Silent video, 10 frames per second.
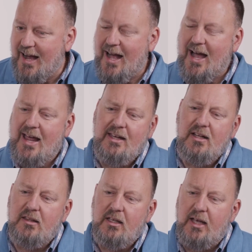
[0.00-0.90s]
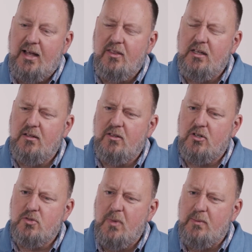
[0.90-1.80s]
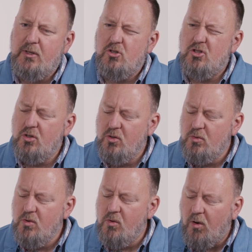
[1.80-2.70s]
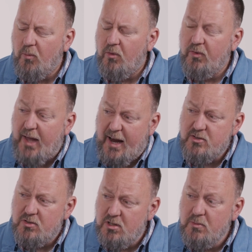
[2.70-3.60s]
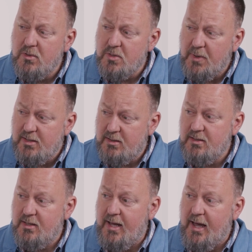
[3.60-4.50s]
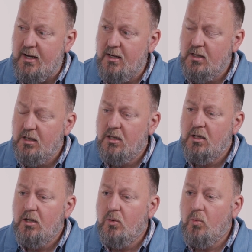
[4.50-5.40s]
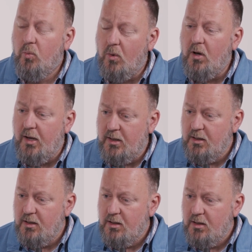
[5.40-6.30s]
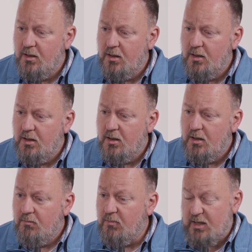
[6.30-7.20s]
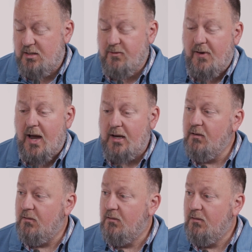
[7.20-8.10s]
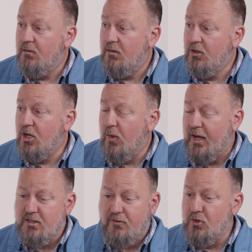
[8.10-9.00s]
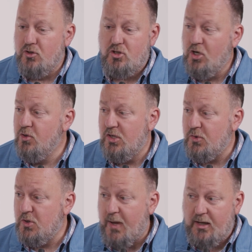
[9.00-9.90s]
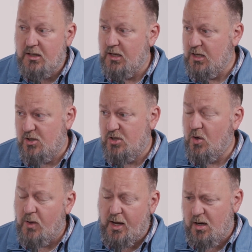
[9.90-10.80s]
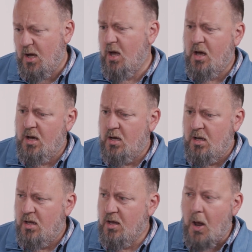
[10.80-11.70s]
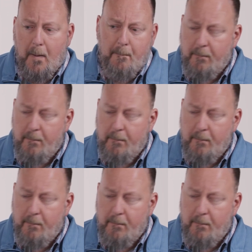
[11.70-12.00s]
I think that there's maybe two normal, natural human responses to that. One is to fight, like to feel so disrespected and so like, now